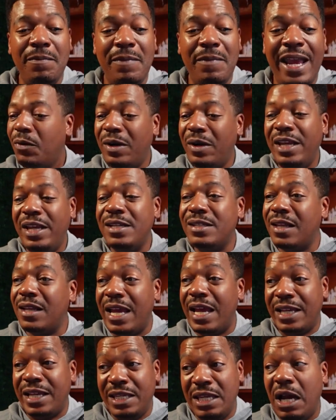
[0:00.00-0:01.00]
man, when he's
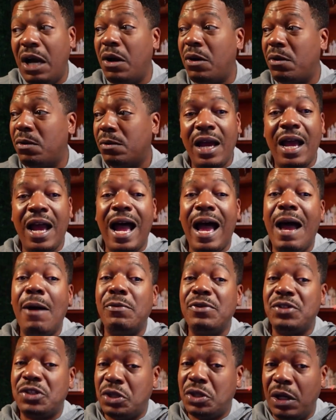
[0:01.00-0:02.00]
like, yo, I
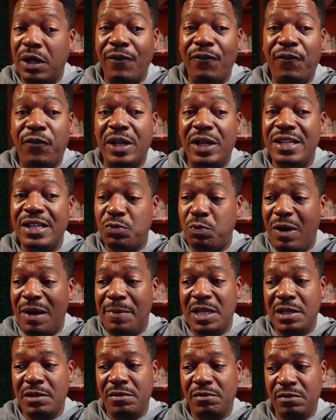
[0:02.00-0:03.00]
was cooking for these
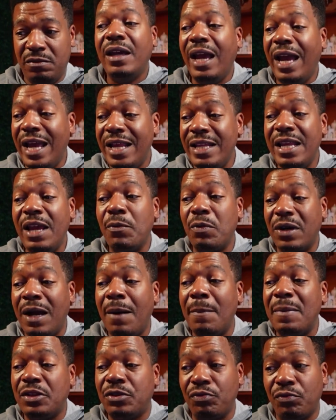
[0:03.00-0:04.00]
women and they were
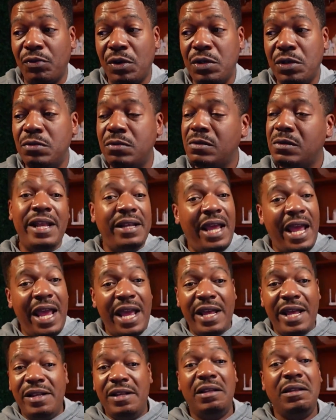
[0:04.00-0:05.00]
coming through,
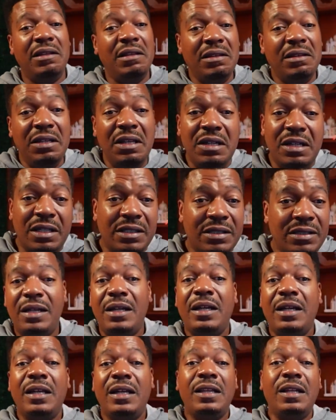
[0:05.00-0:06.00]
and look,
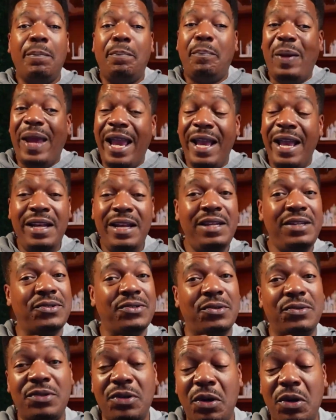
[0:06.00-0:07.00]
the panties
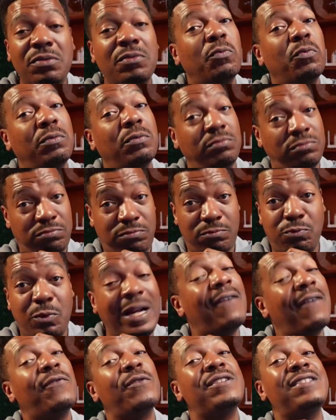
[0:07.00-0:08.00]
or, or
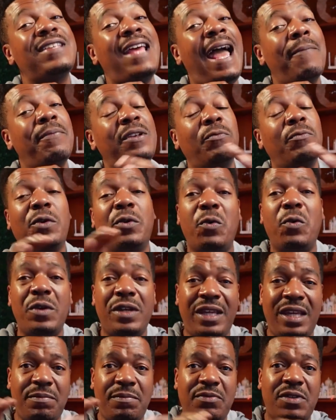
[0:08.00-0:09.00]
whatever is happening, we're going
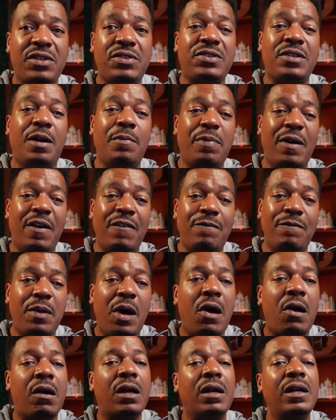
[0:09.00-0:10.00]
to keep this above
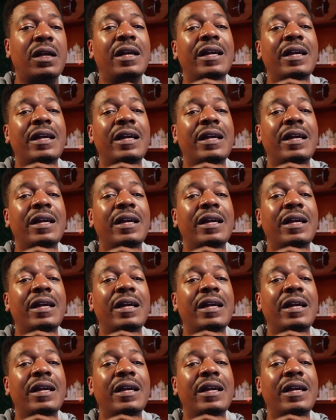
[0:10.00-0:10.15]
bar.